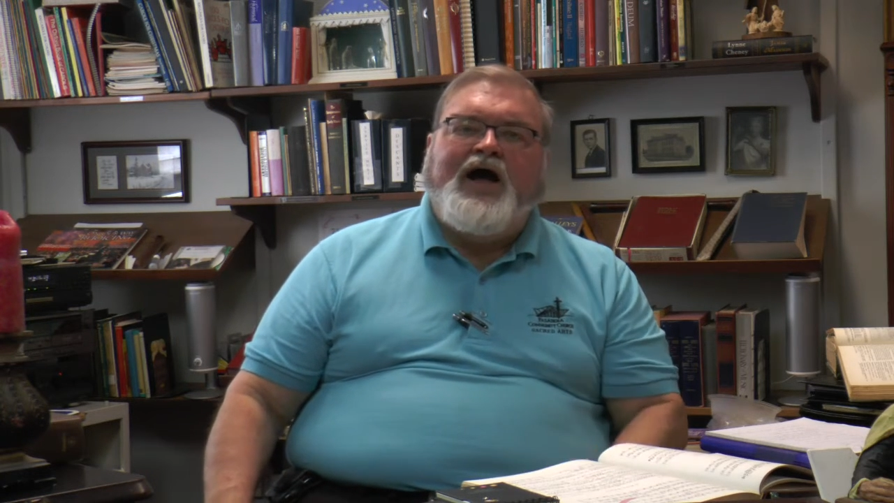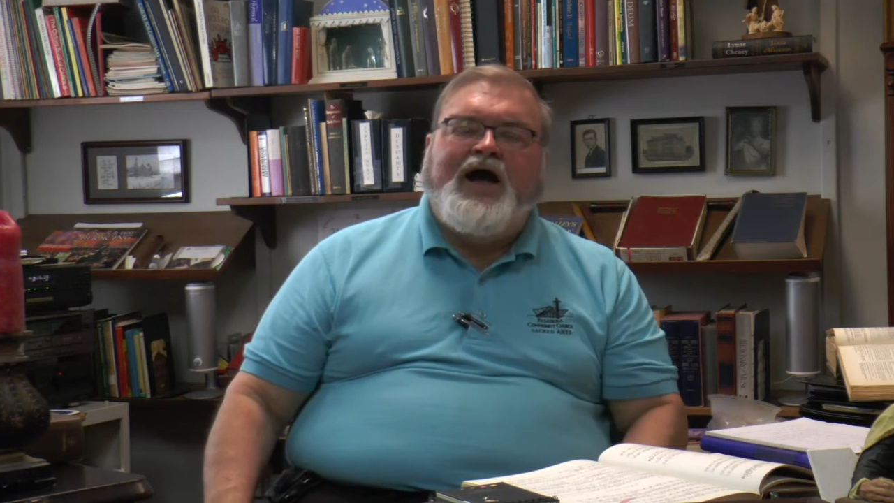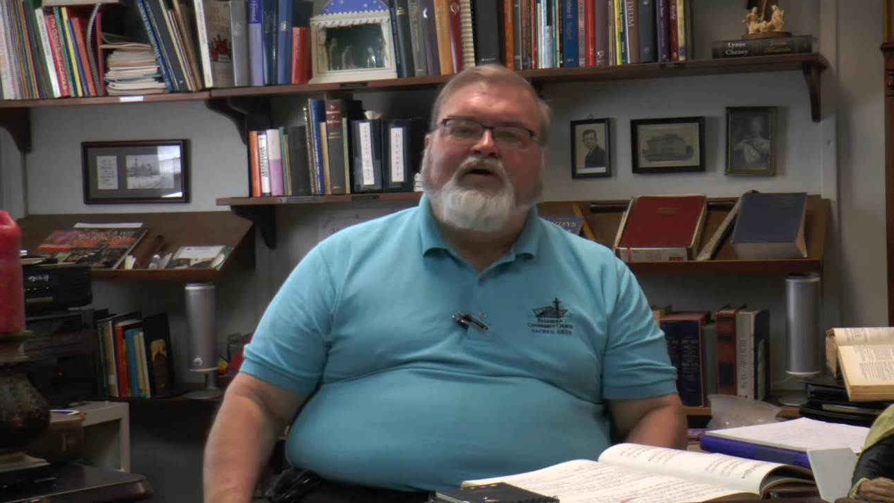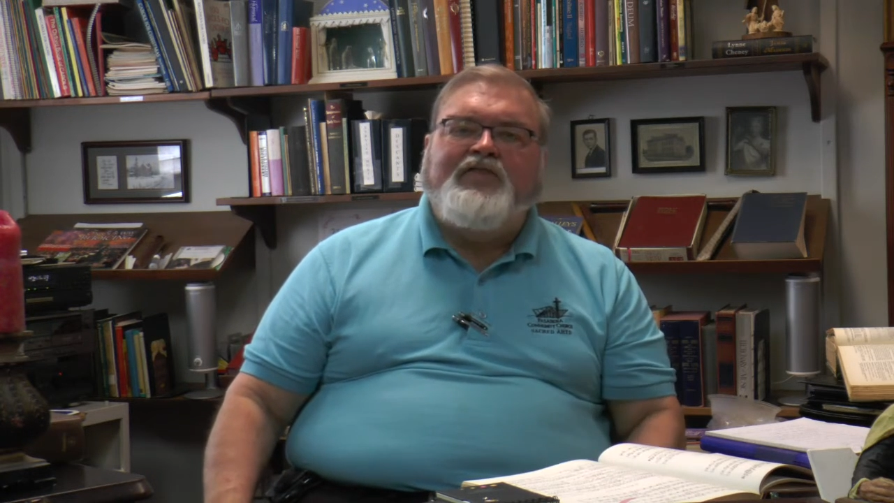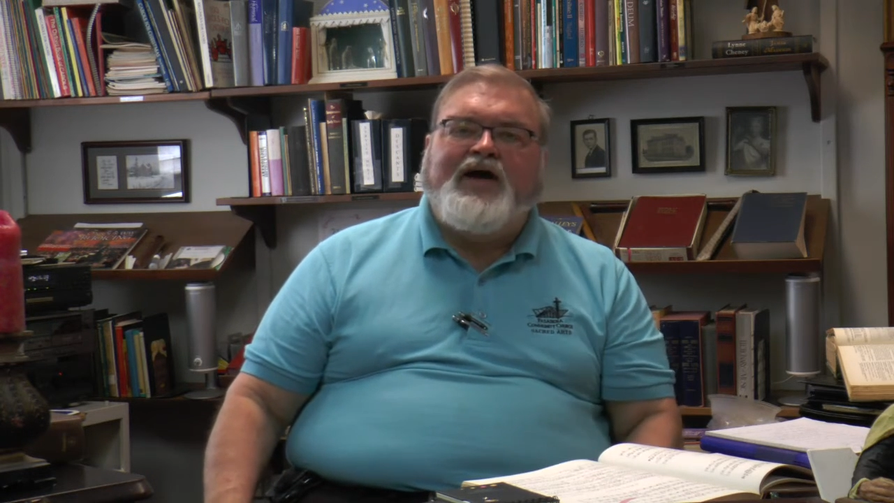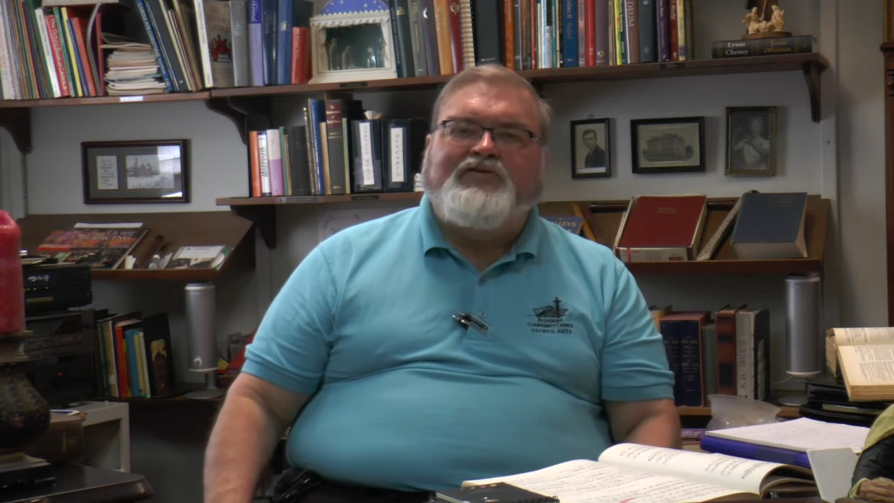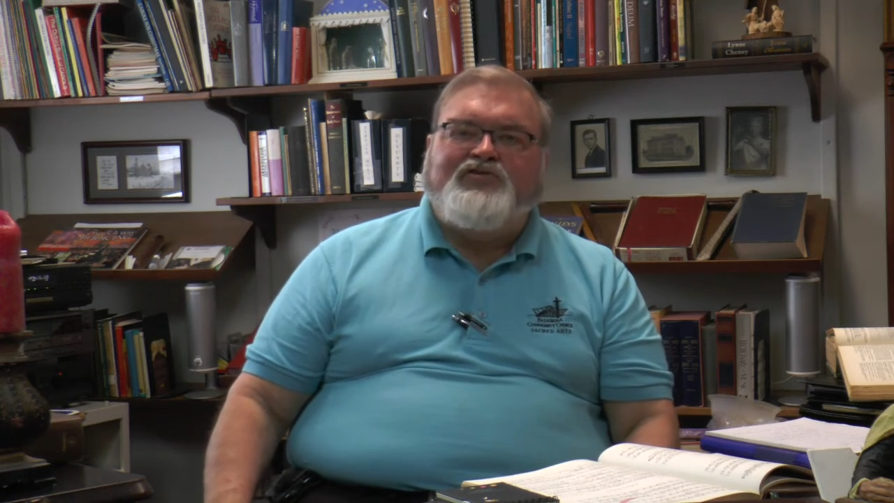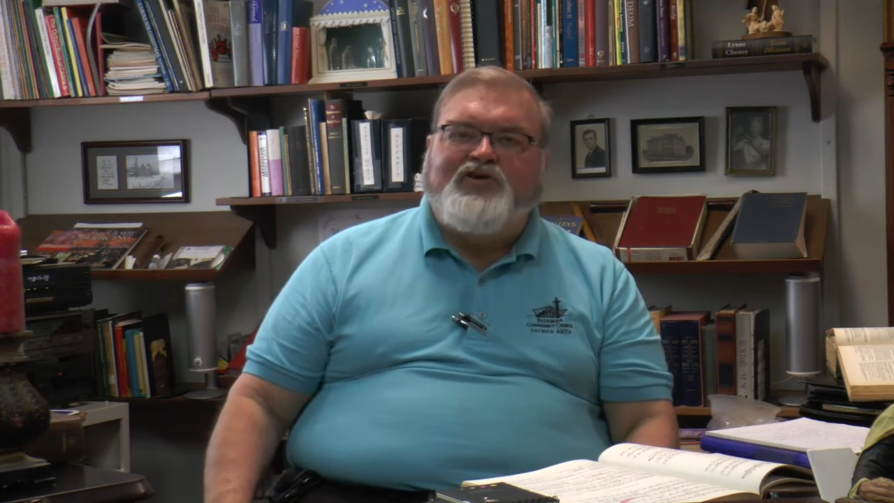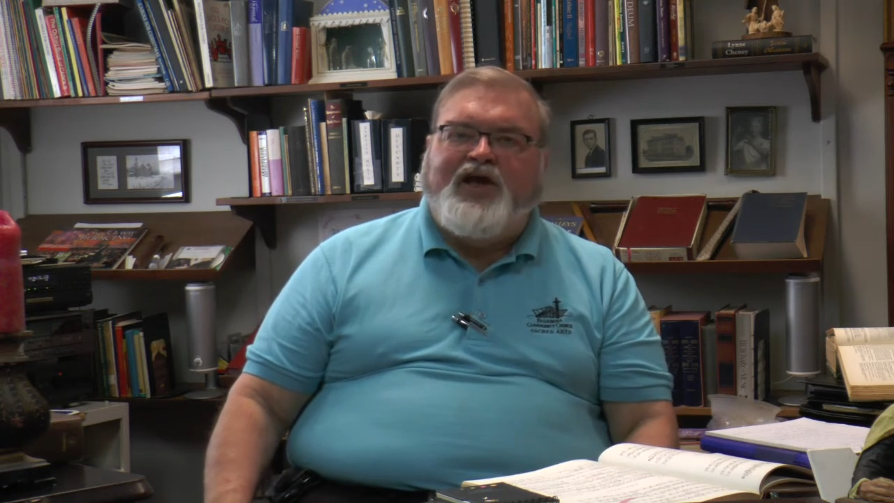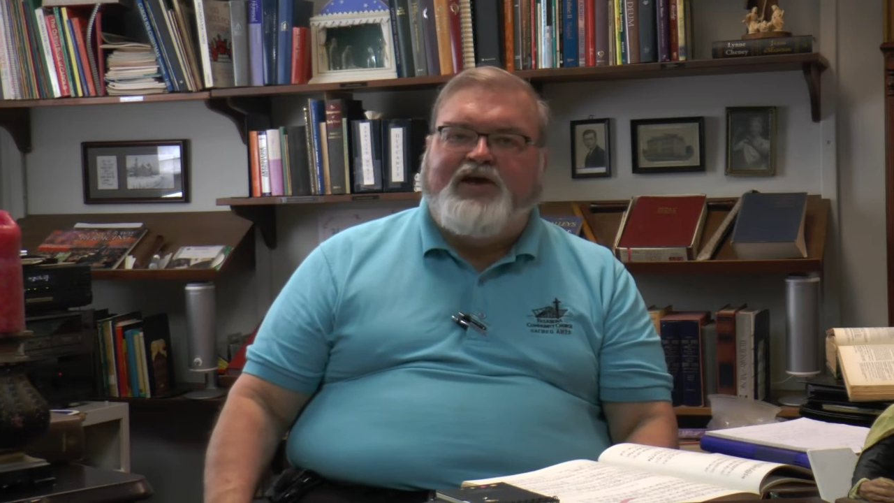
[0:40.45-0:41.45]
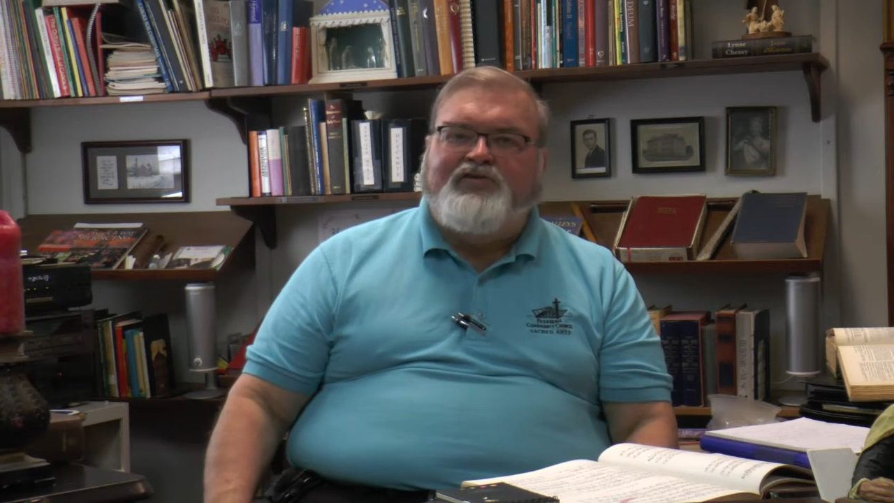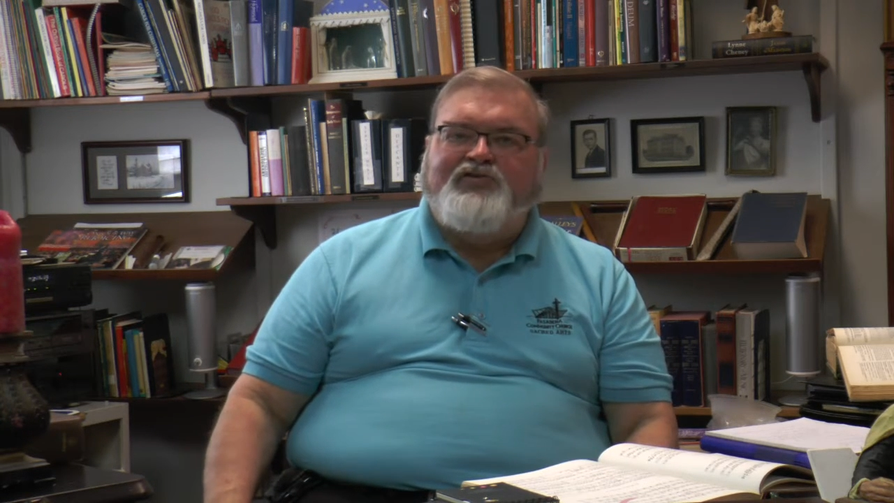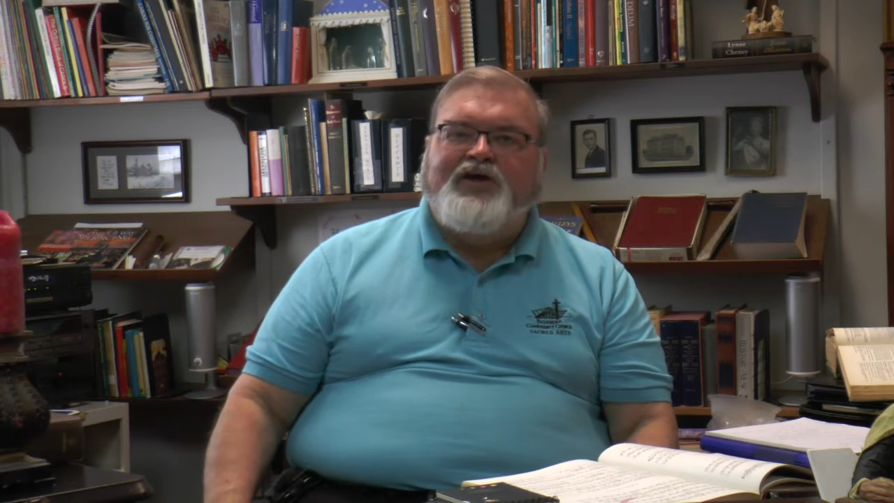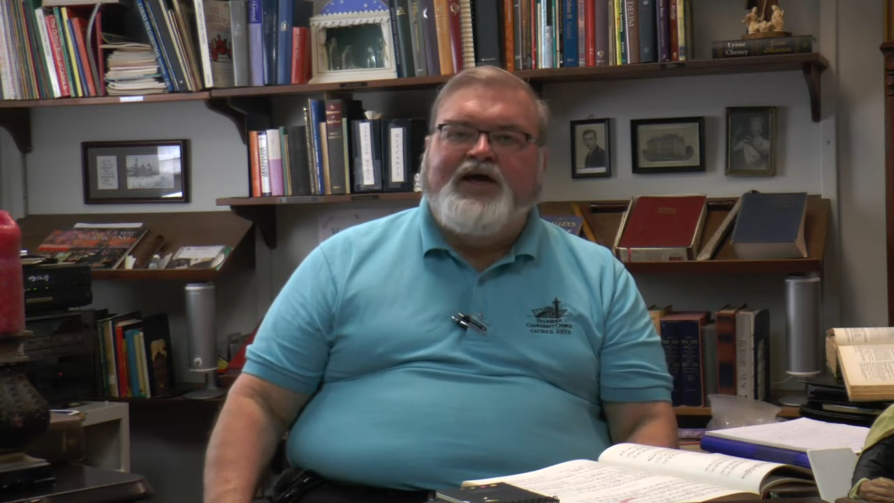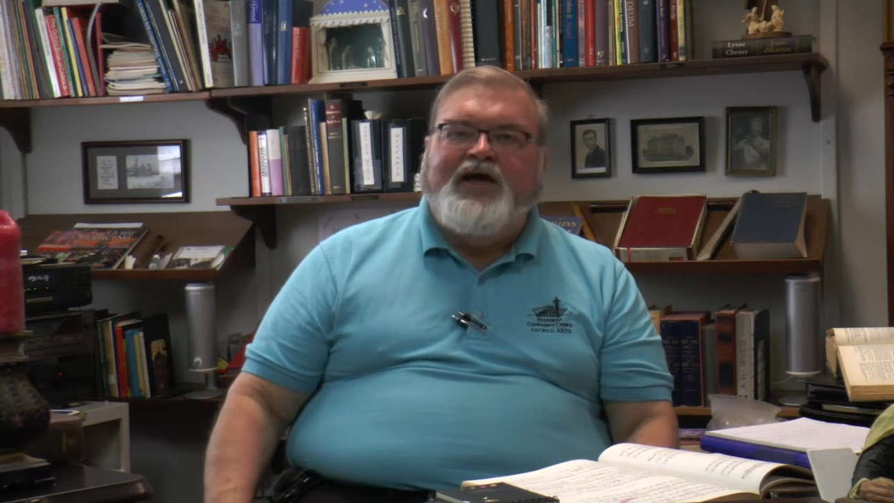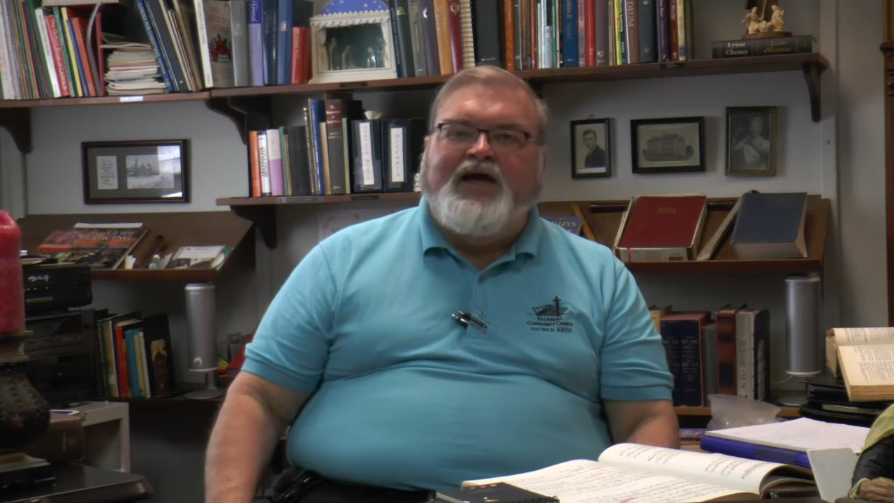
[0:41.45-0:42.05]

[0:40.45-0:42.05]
how that changed.